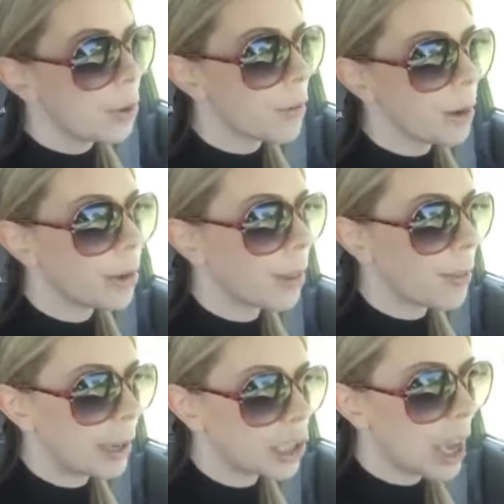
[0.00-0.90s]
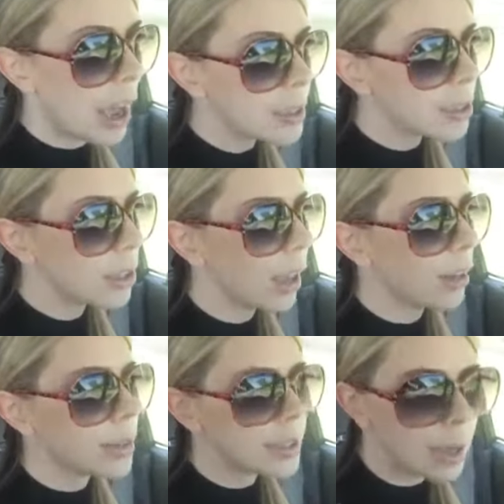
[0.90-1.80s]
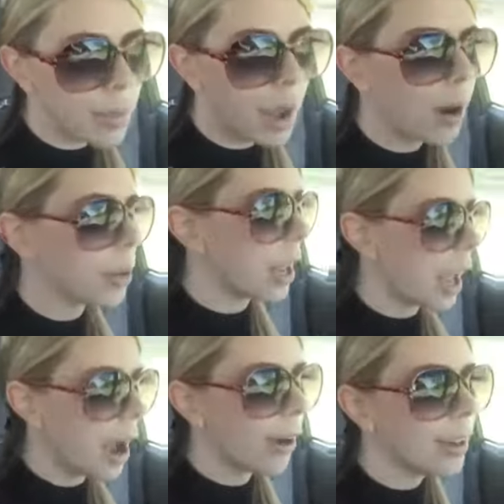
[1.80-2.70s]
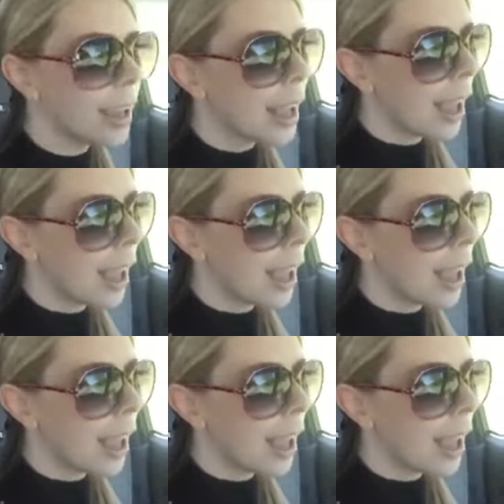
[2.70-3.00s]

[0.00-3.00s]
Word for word: whenever I would go to the Magic Castle, I'd always see him there, we'd hang out,